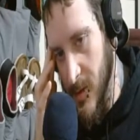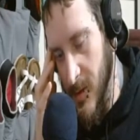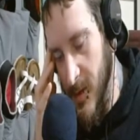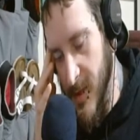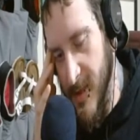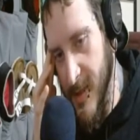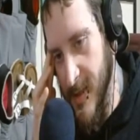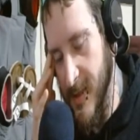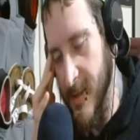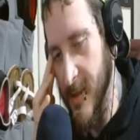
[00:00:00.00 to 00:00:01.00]
This is
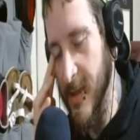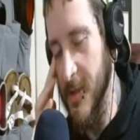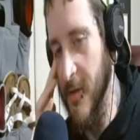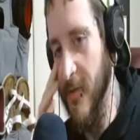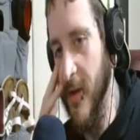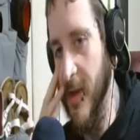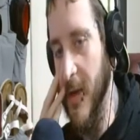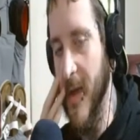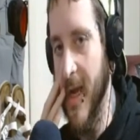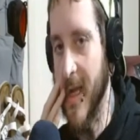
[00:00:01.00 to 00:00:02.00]
such a
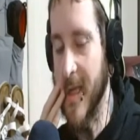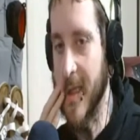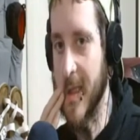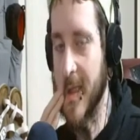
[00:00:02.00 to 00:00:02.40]
fucking bad idea.